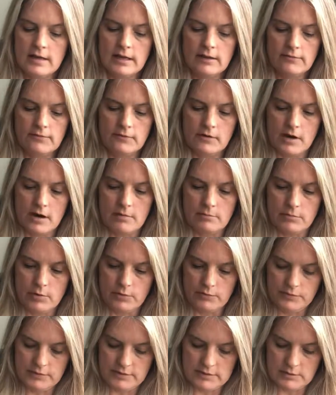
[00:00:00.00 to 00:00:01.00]
if not
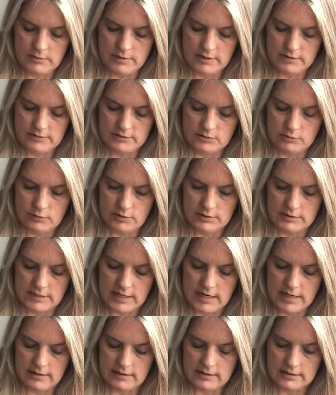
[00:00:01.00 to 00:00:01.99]
both this Queen of Swords
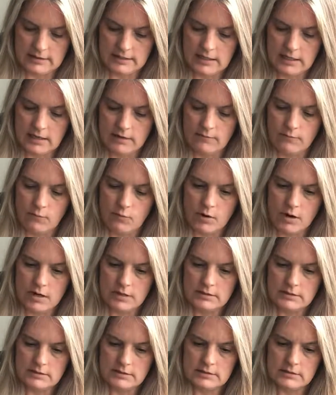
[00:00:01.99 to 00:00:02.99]
and this King of
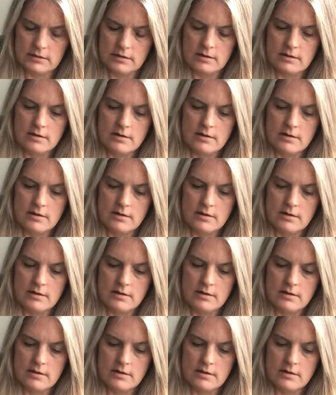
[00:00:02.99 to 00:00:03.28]
Wands.